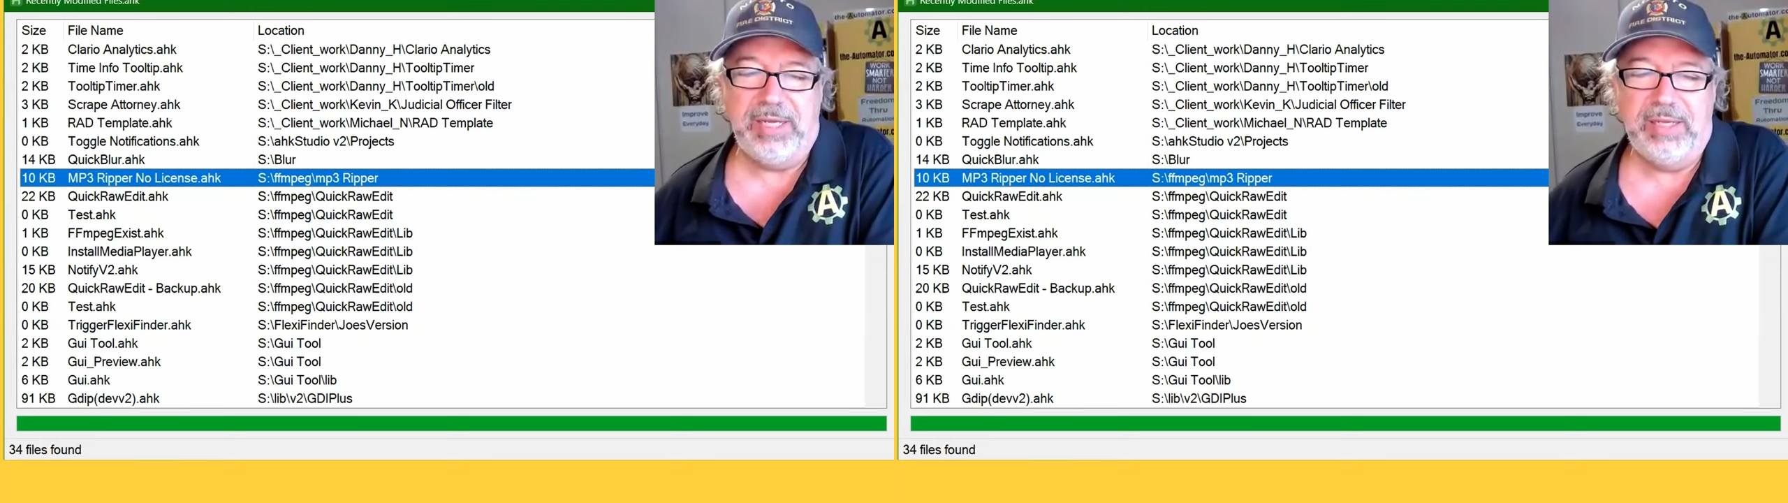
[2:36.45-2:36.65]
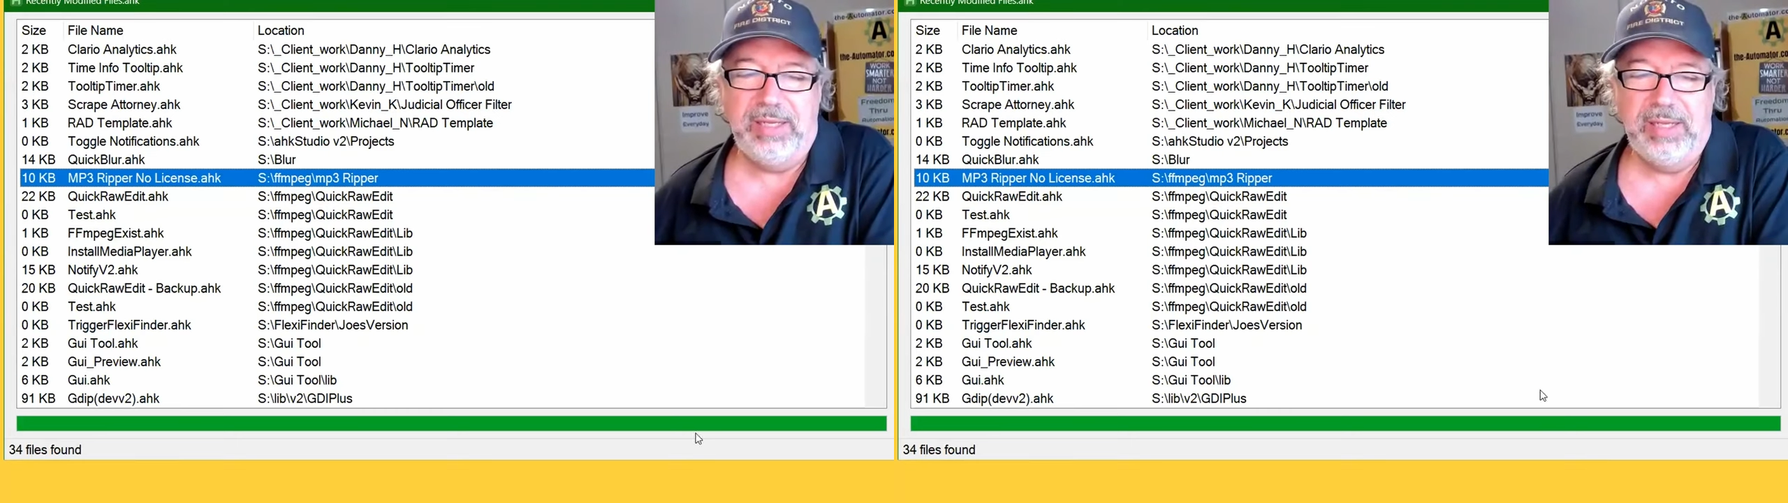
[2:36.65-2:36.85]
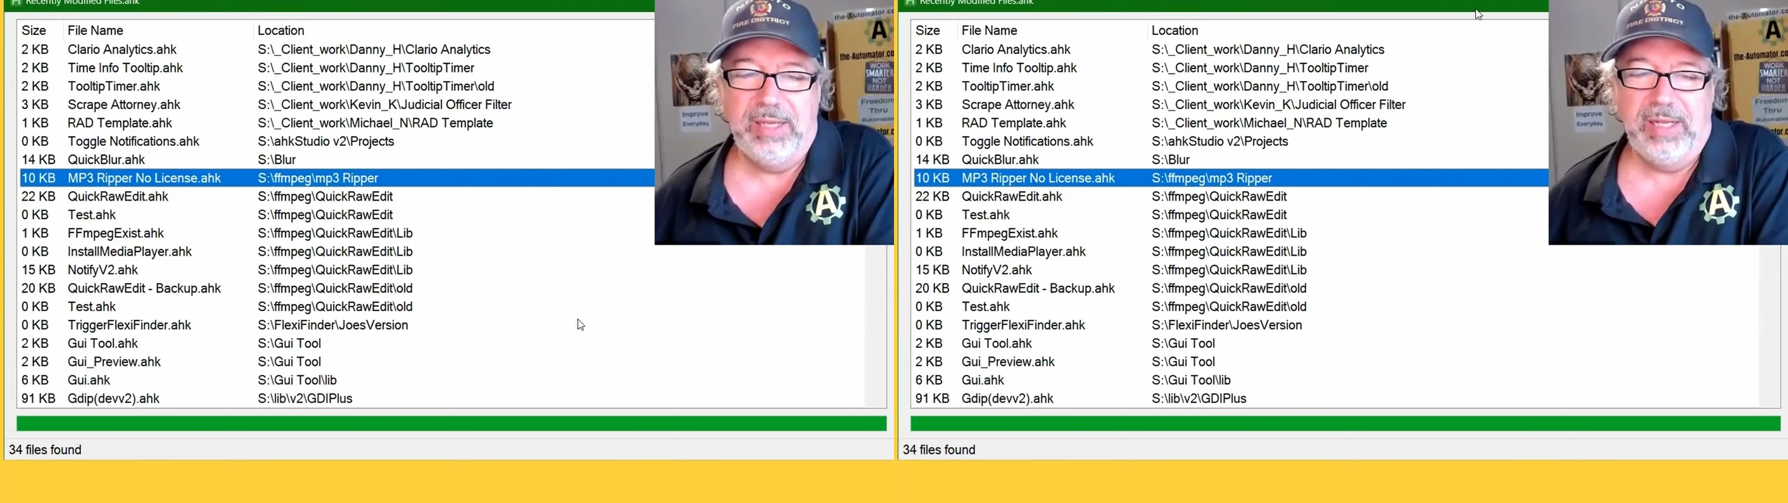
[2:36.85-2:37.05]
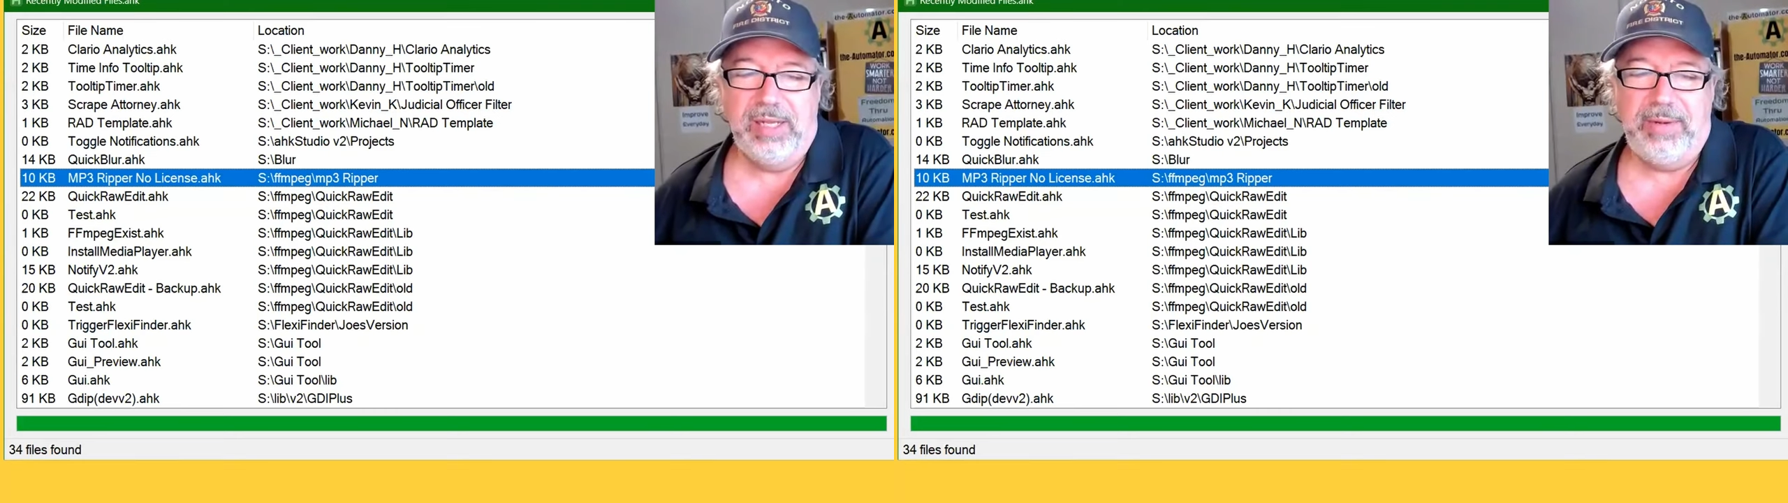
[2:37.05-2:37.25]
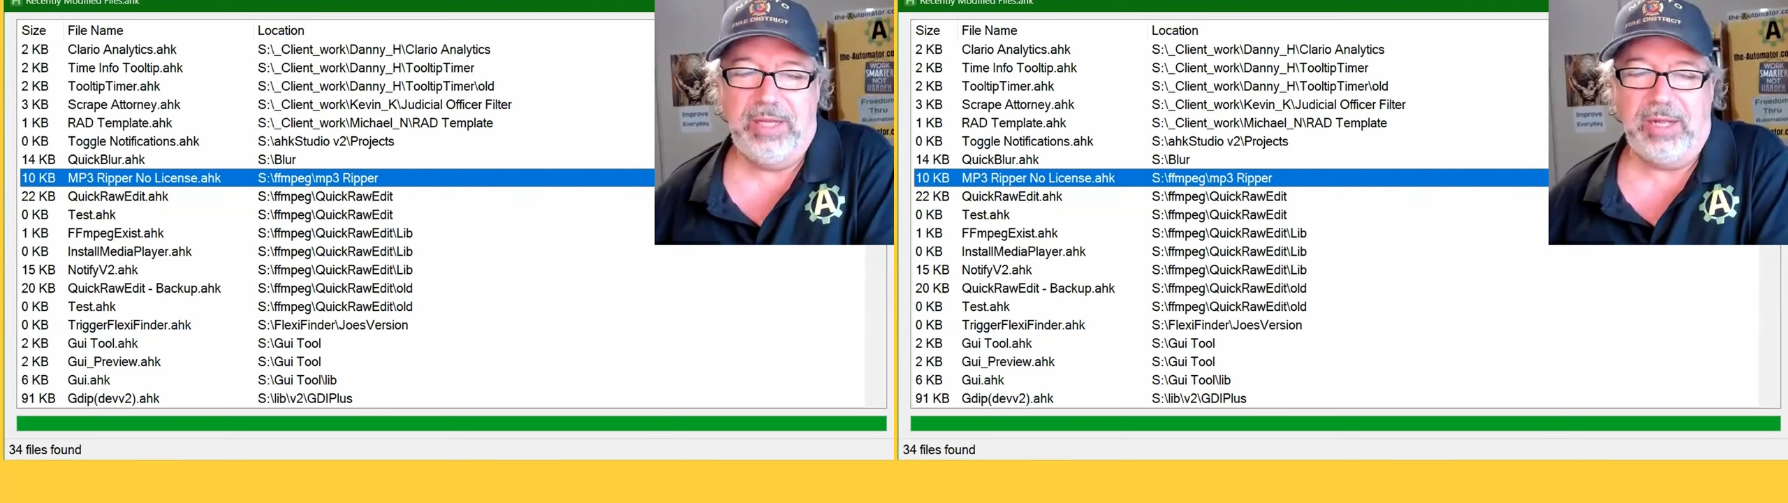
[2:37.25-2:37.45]
Let
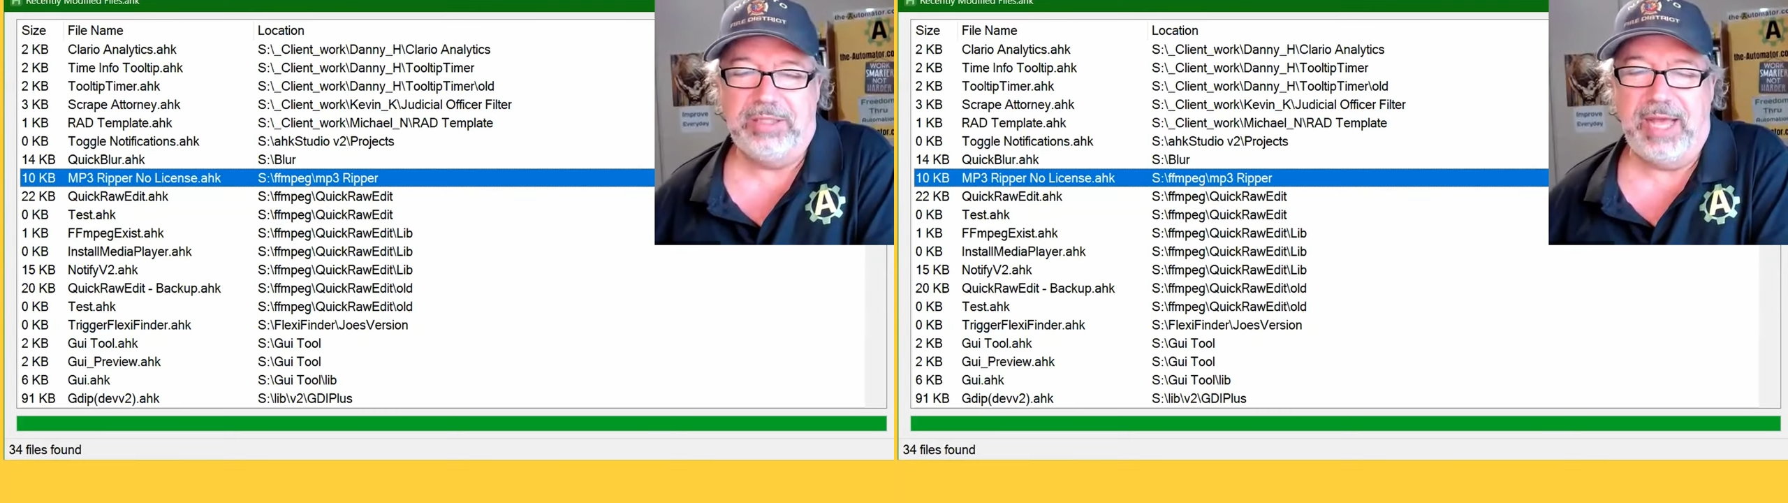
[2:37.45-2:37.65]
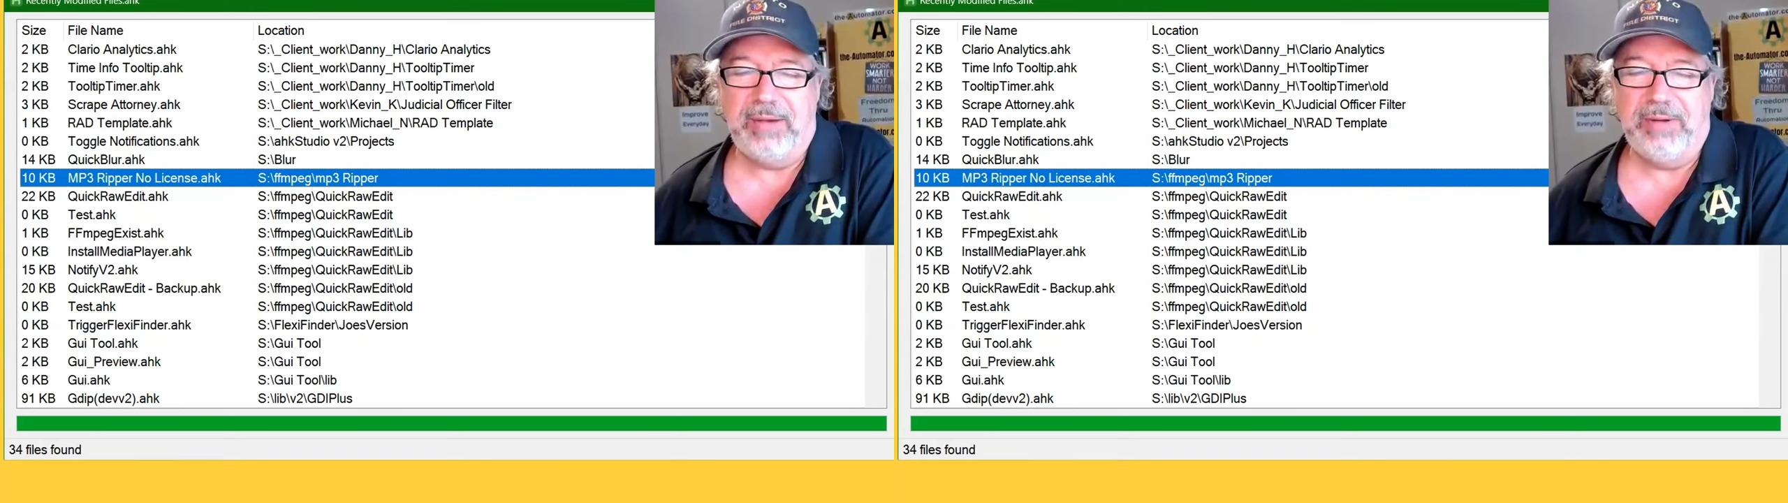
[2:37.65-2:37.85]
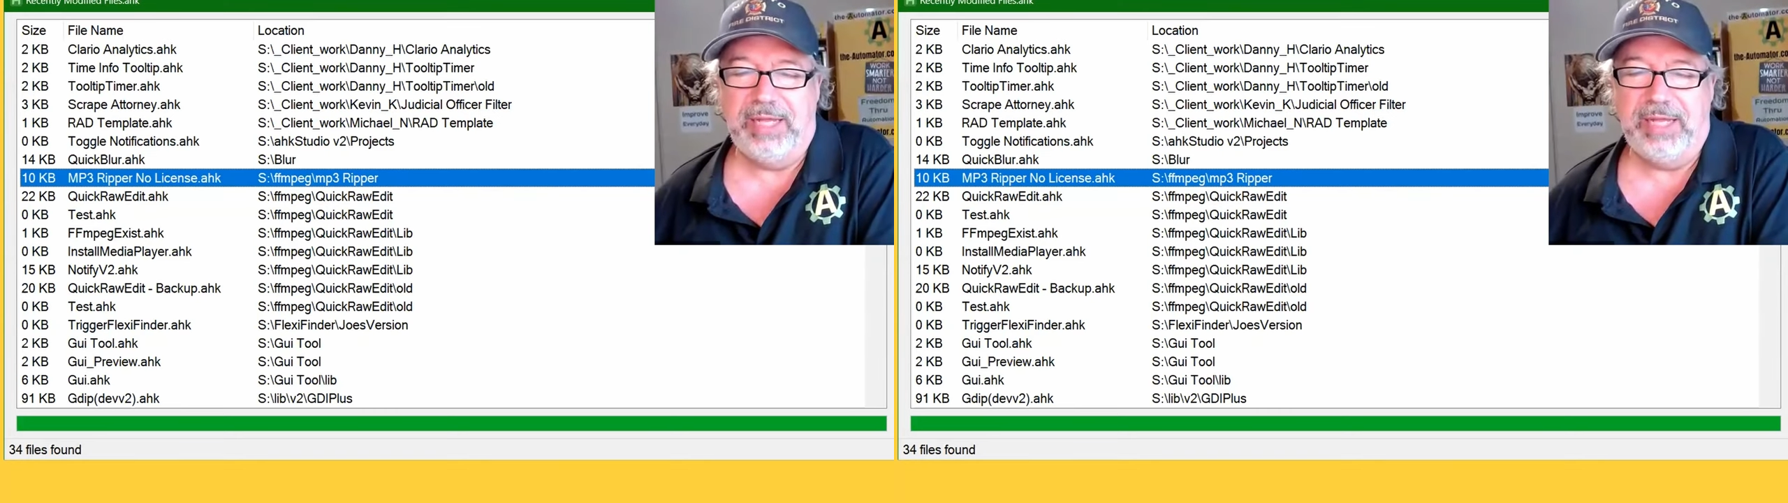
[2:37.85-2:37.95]
me launch that one.